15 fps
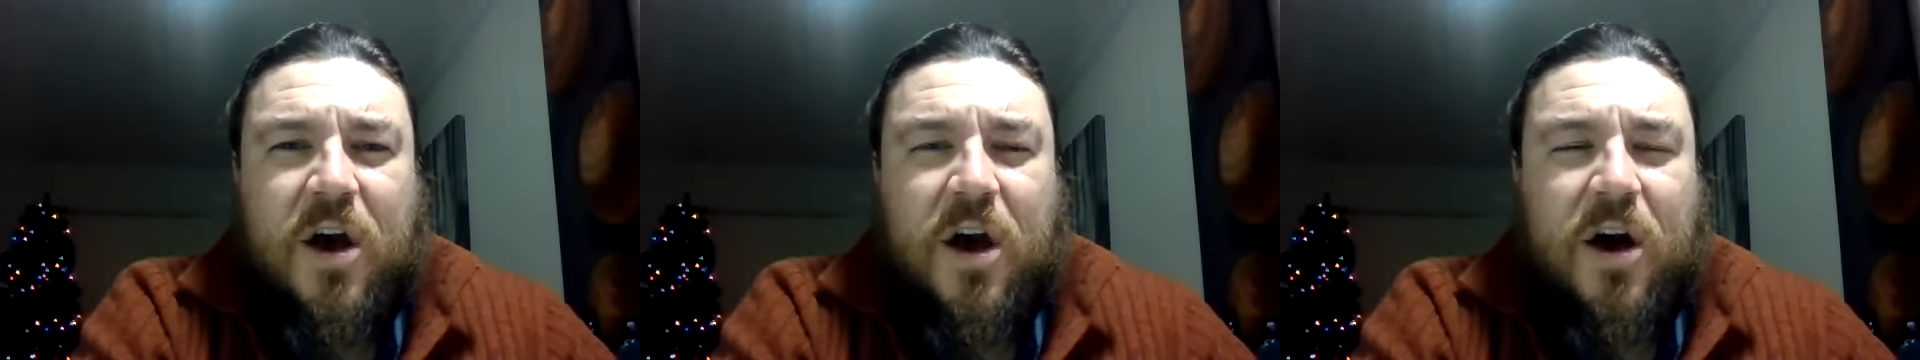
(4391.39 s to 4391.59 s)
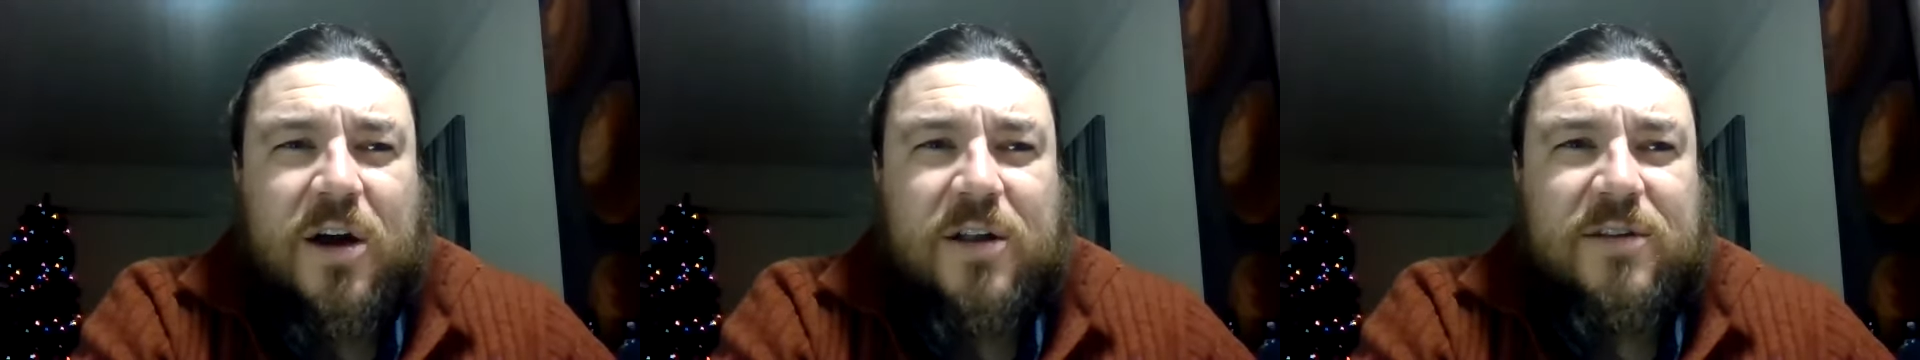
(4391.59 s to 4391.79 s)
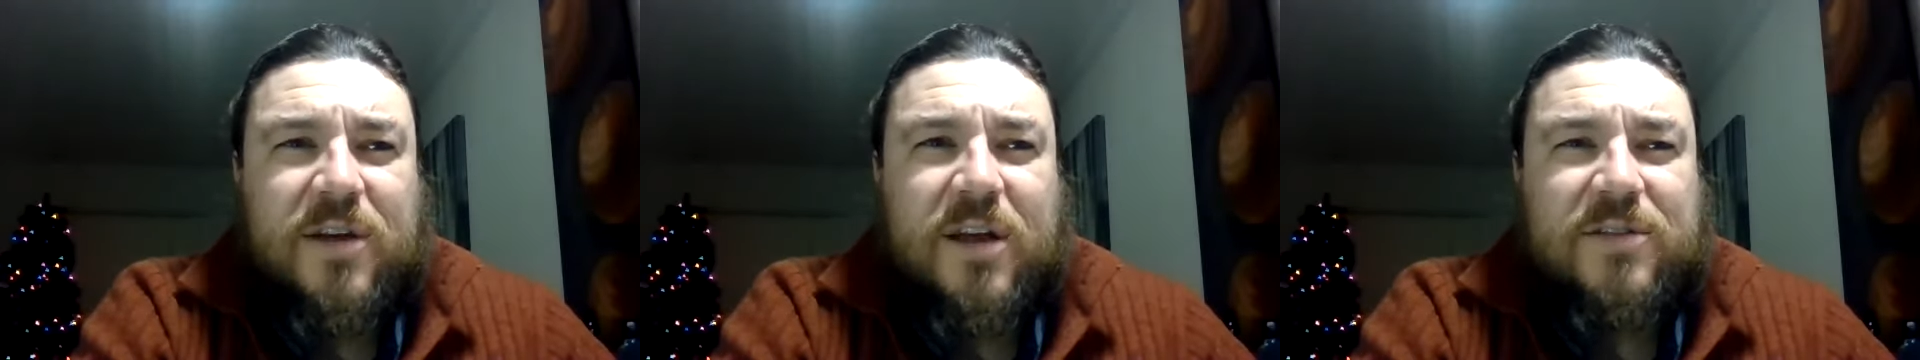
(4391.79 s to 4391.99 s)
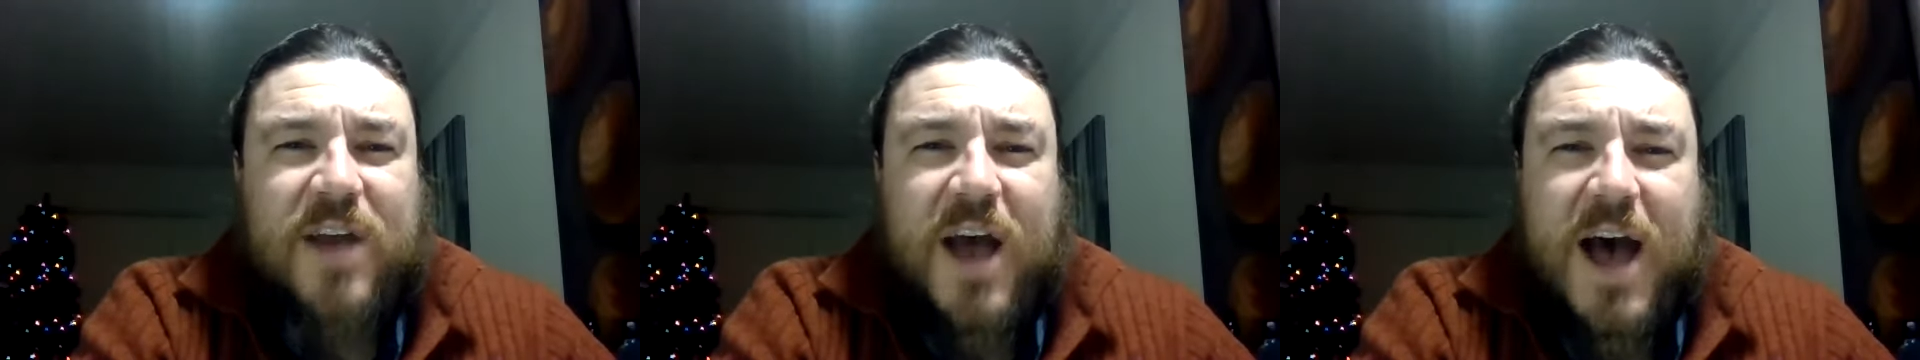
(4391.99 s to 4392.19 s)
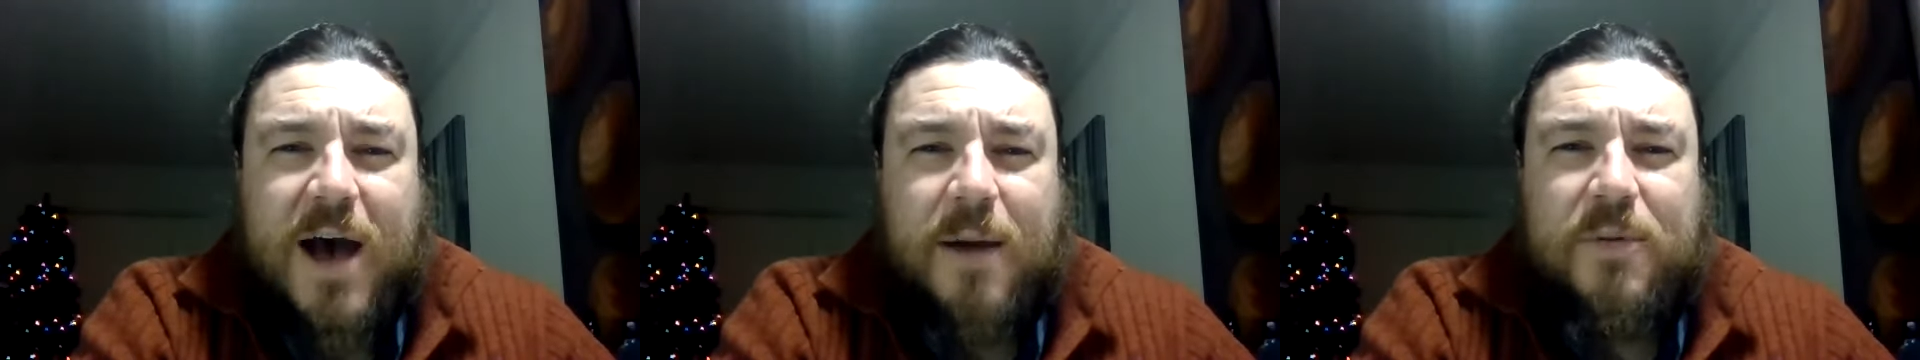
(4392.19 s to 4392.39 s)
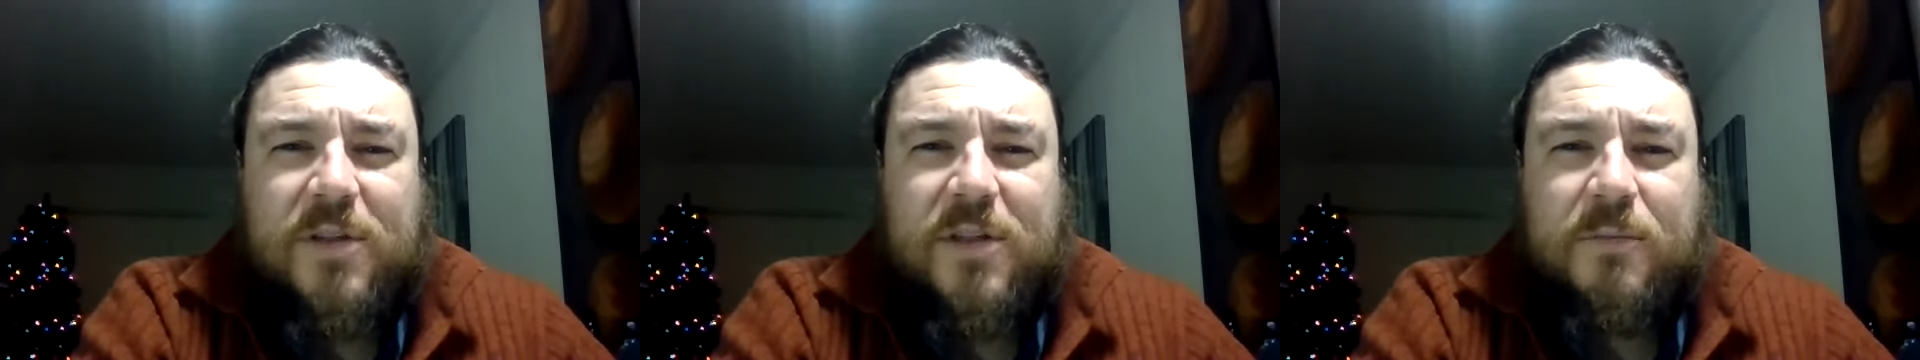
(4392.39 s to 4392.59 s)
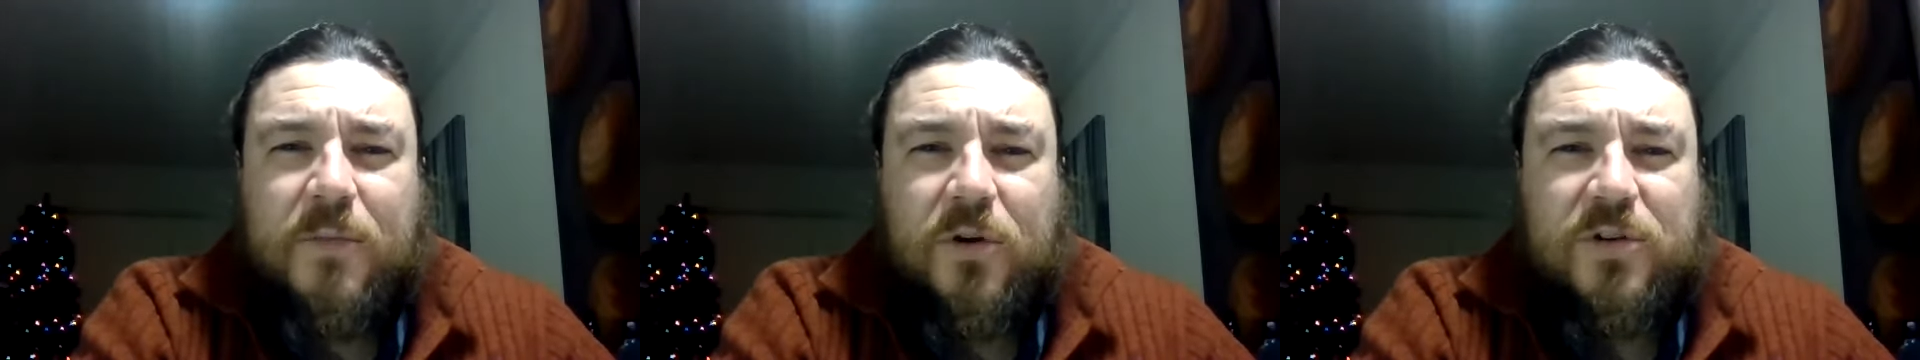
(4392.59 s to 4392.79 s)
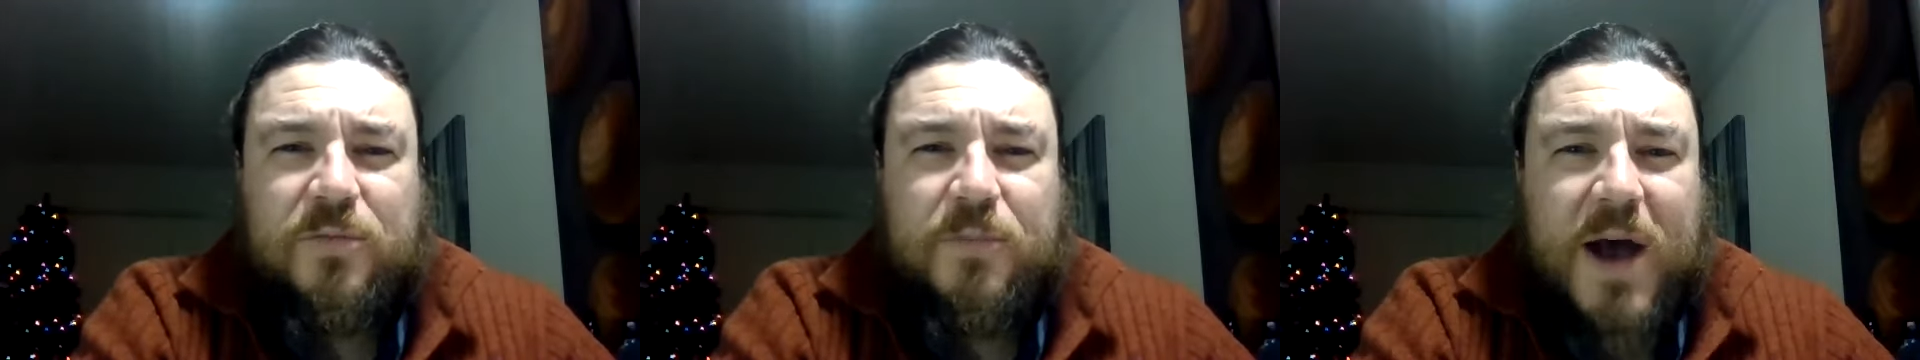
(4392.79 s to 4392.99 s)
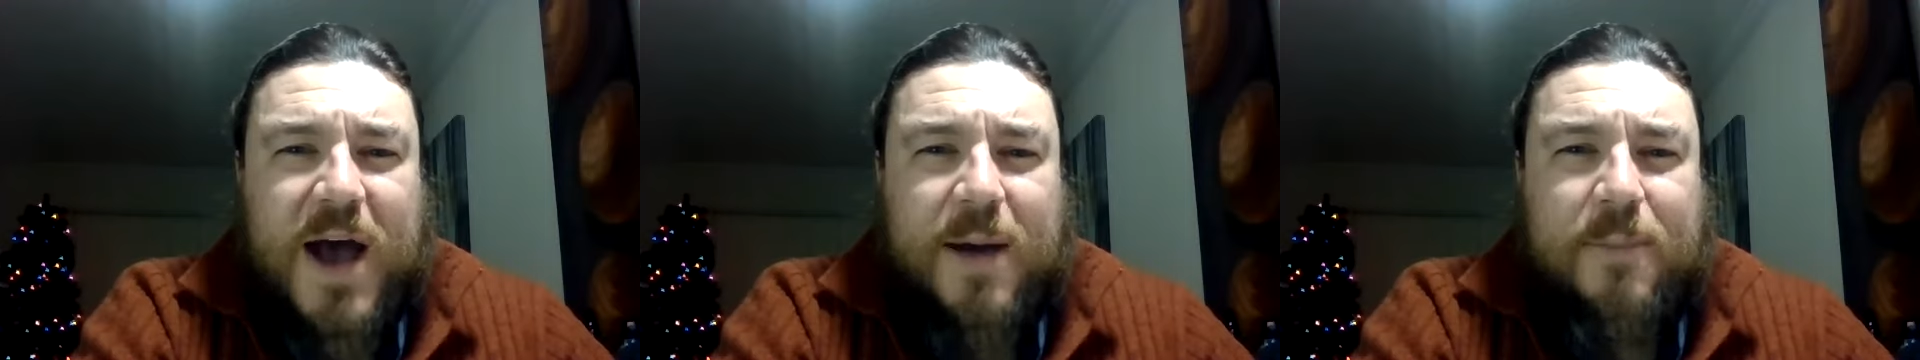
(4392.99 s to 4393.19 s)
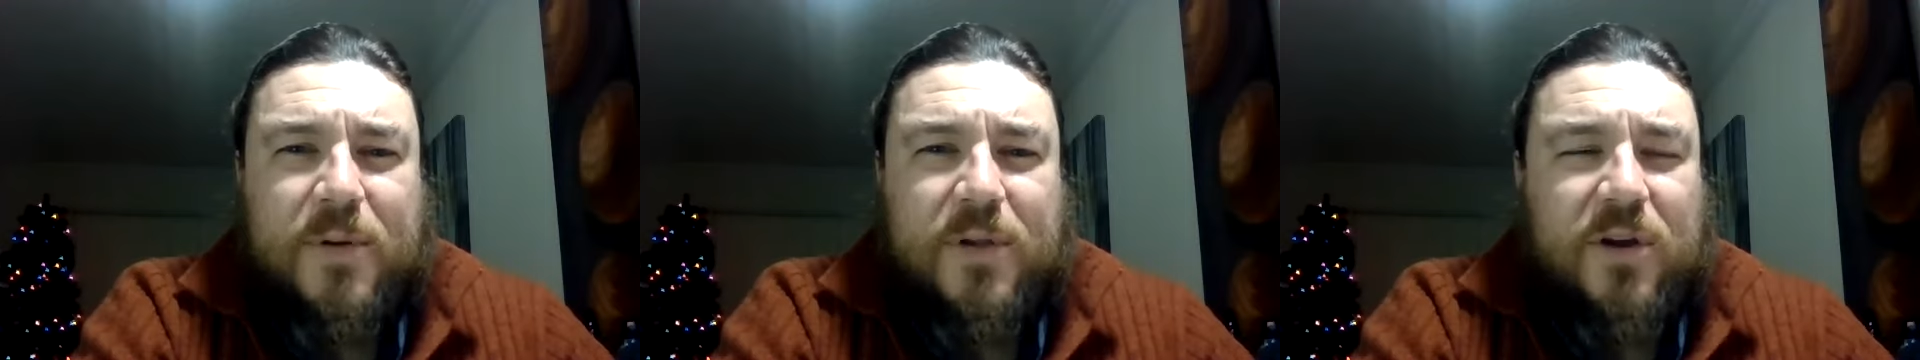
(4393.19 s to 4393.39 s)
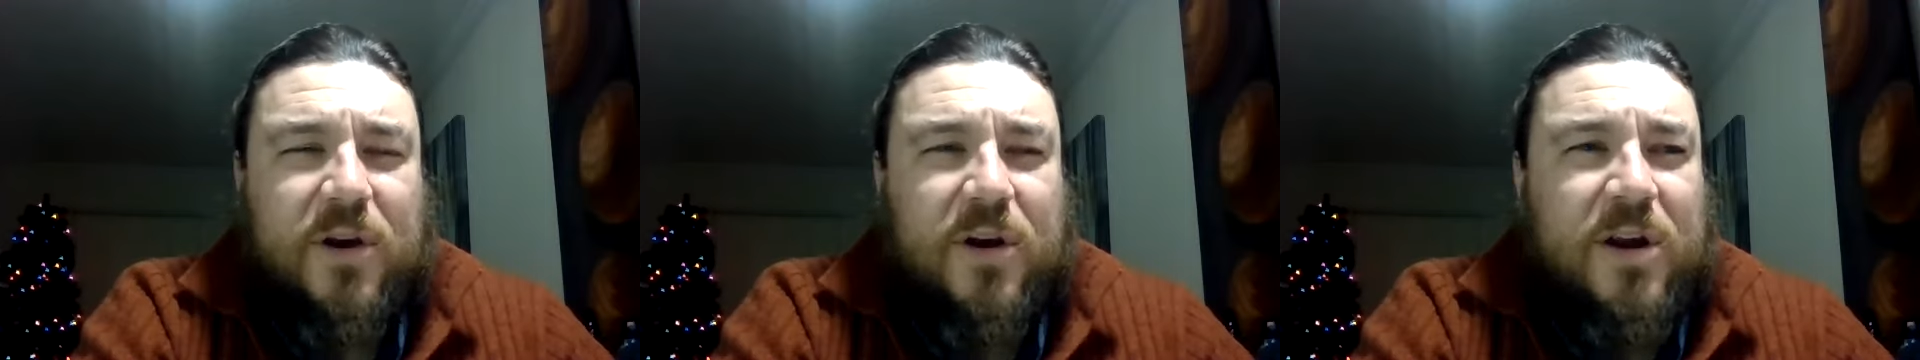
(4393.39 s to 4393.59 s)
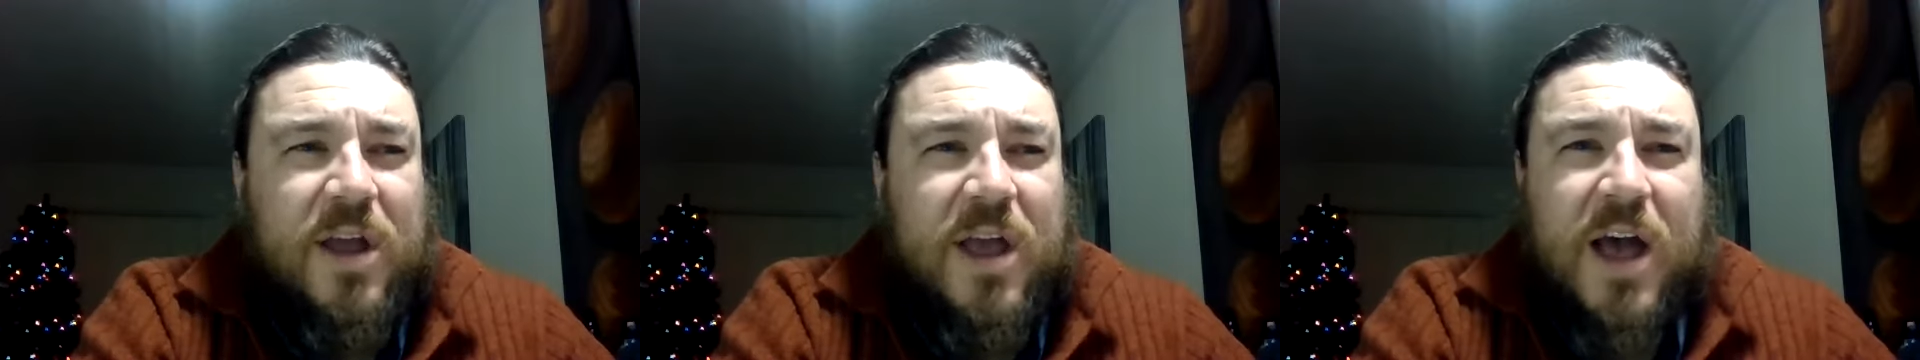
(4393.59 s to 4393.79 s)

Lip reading: on the top and the most popular.